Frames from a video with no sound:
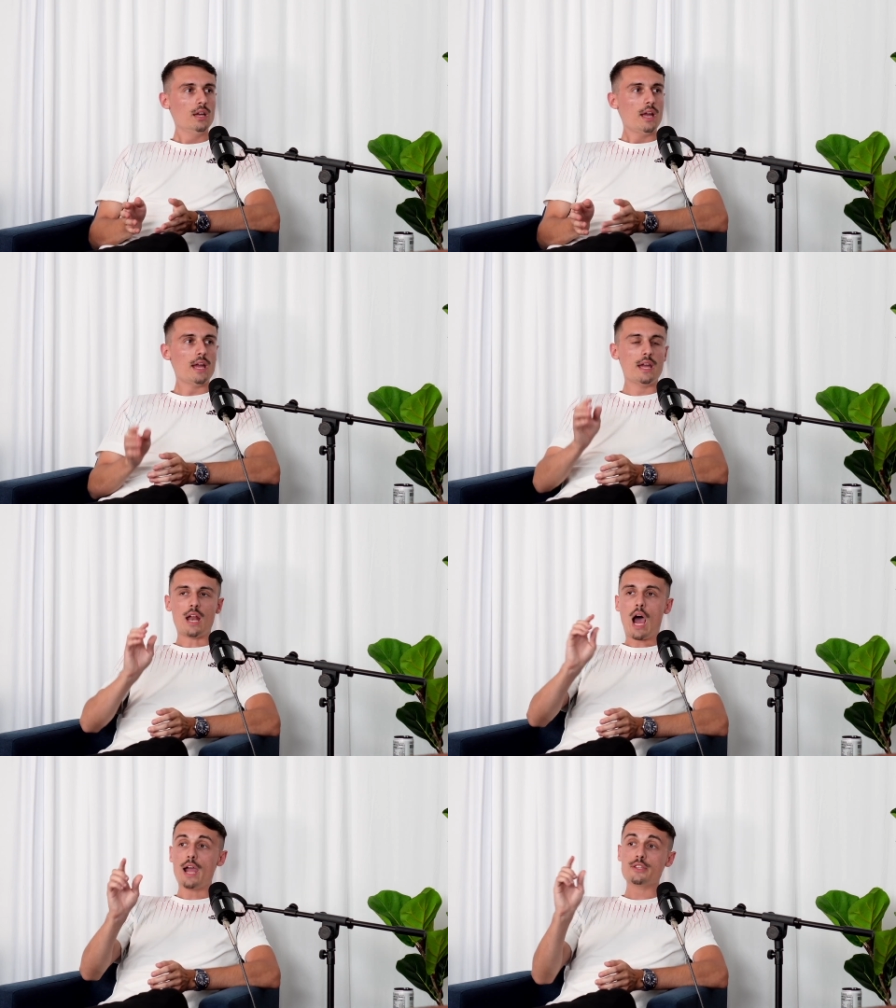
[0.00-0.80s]
And
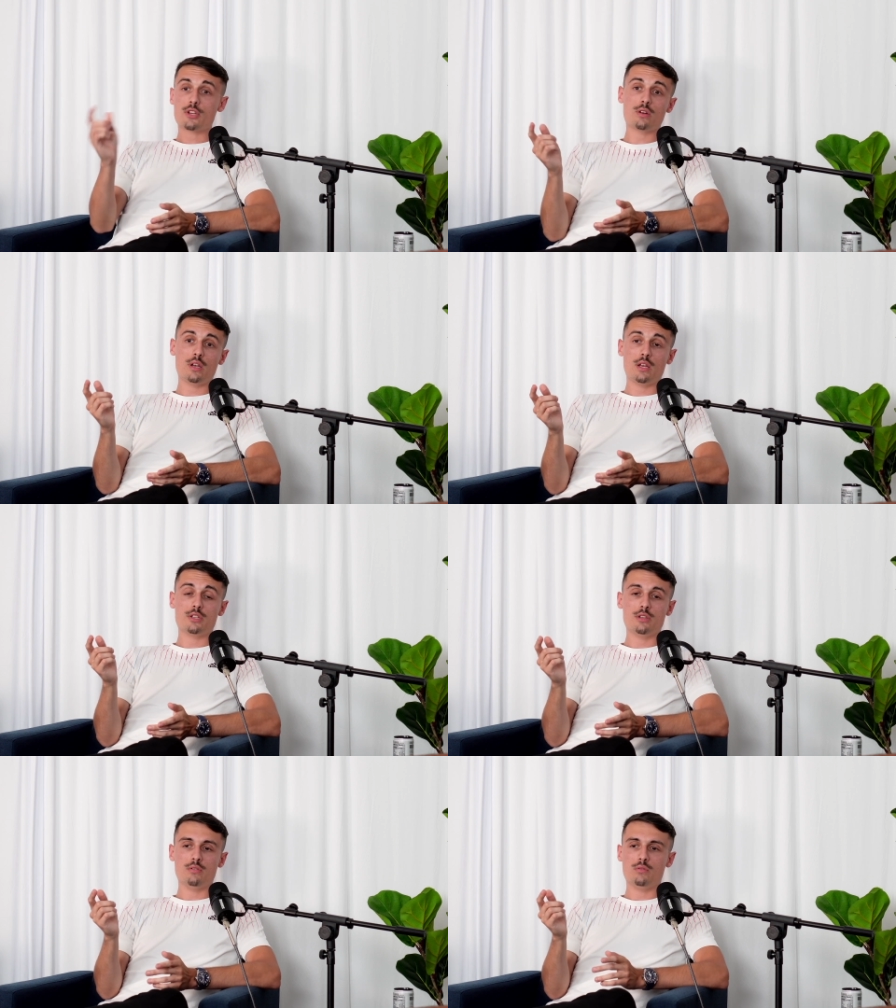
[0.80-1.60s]
I turn it
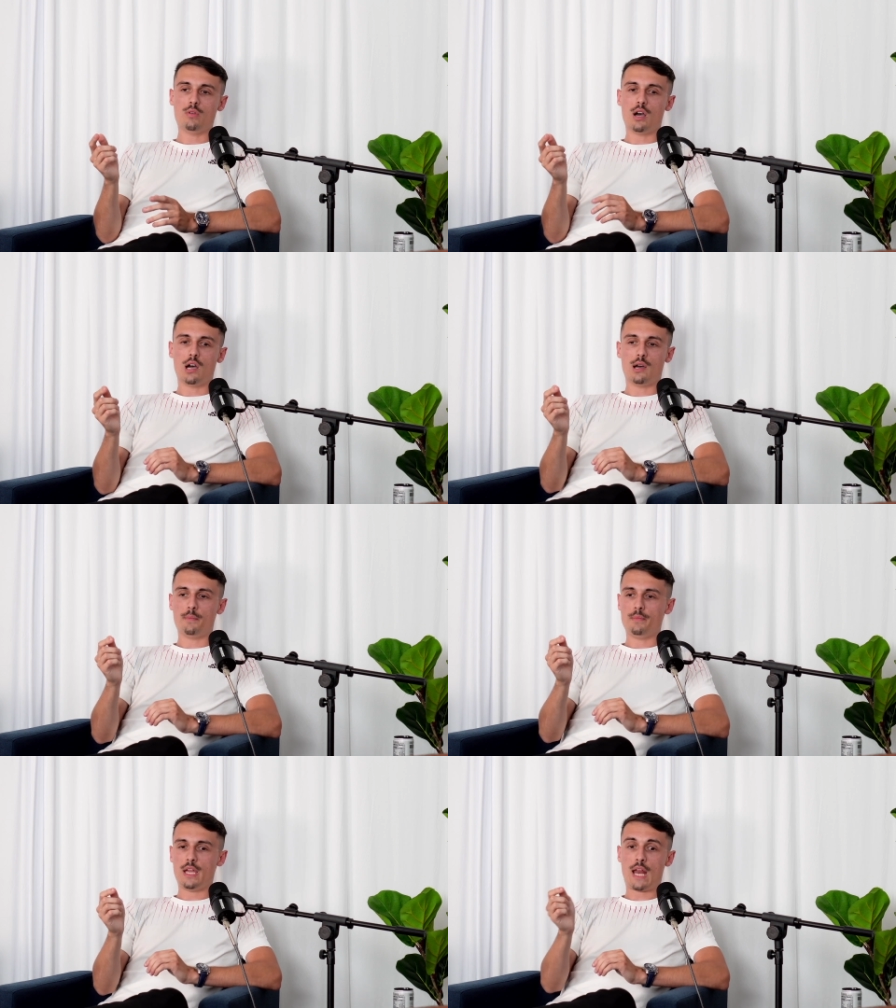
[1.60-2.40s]
into
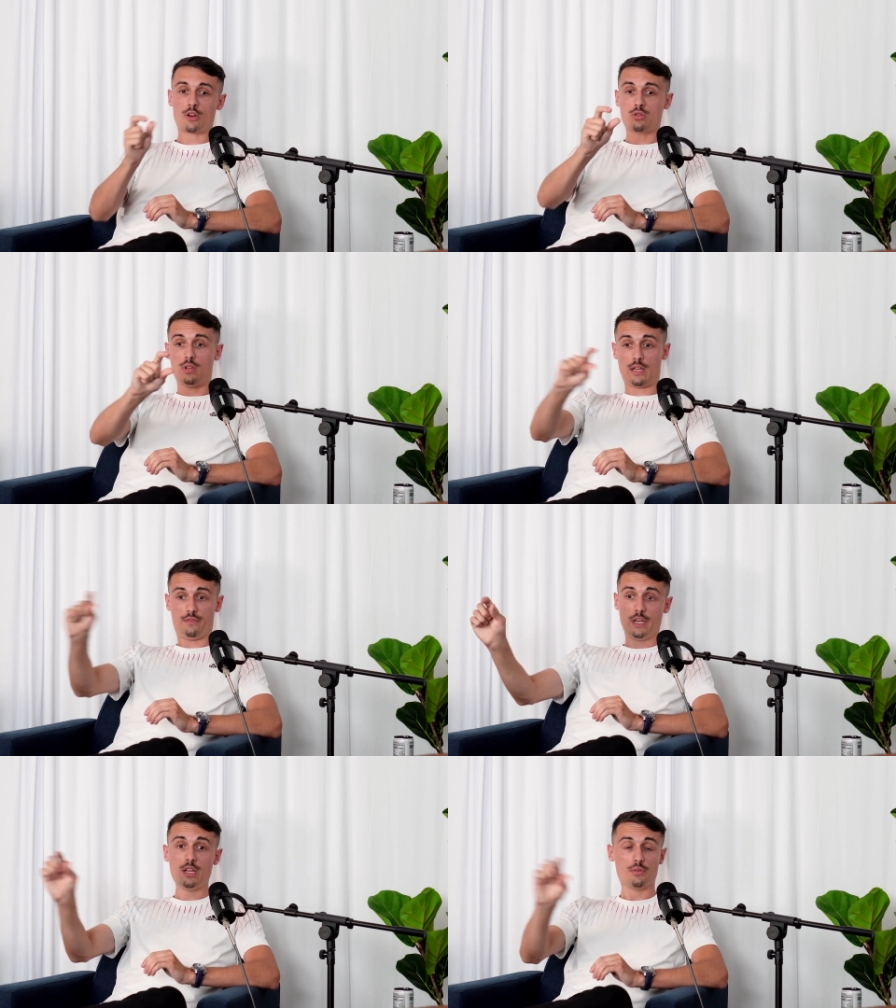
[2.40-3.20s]
an actual like
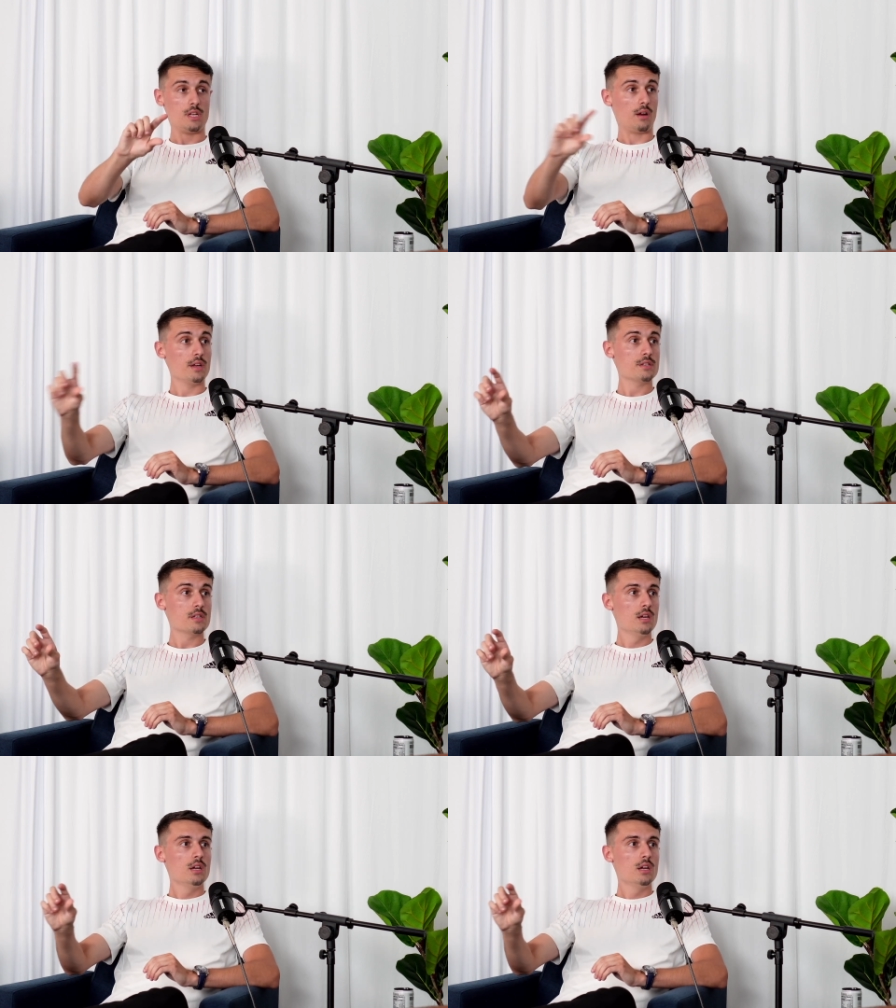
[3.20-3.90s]
video series.